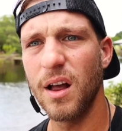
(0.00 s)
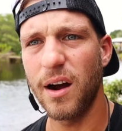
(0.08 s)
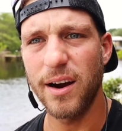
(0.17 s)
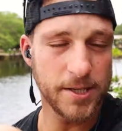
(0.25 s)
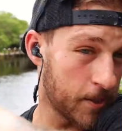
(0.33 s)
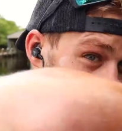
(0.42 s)

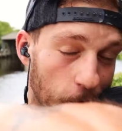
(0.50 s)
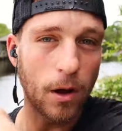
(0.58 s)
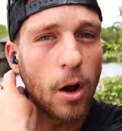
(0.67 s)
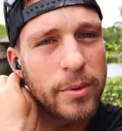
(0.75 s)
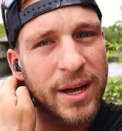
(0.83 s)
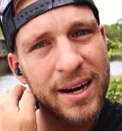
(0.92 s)
All right, so
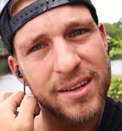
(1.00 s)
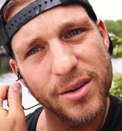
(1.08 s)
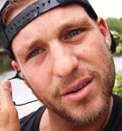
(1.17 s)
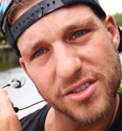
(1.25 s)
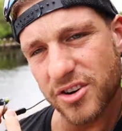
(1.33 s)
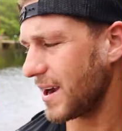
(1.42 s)
all we gotta
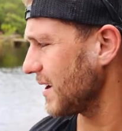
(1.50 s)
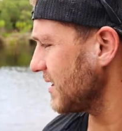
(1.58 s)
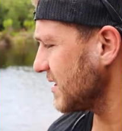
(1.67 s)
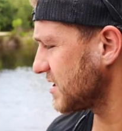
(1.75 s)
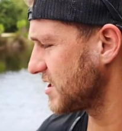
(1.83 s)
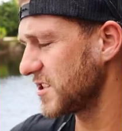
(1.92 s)
do to dry it
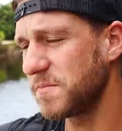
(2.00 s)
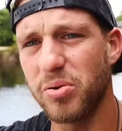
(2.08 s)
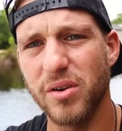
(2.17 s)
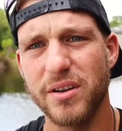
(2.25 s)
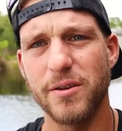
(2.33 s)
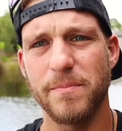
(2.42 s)
is just
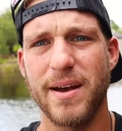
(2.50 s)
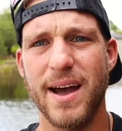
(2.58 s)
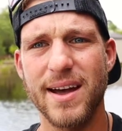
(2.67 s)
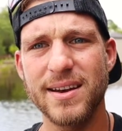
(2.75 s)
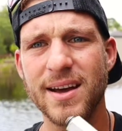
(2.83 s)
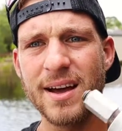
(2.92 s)
put your
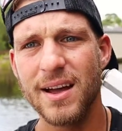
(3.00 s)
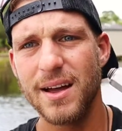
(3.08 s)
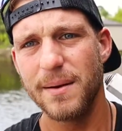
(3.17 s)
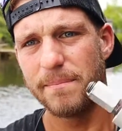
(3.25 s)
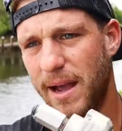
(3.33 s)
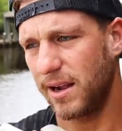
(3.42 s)
pad
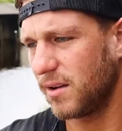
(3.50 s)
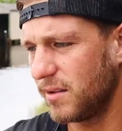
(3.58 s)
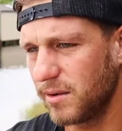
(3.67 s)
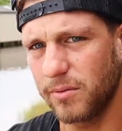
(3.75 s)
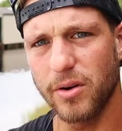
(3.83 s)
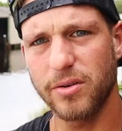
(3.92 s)
back on
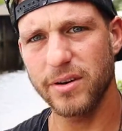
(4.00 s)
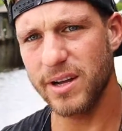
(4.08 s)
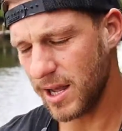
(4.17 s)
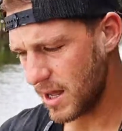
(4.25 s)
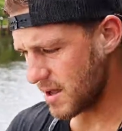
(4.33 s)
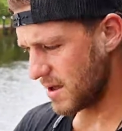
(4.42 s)
the rotary.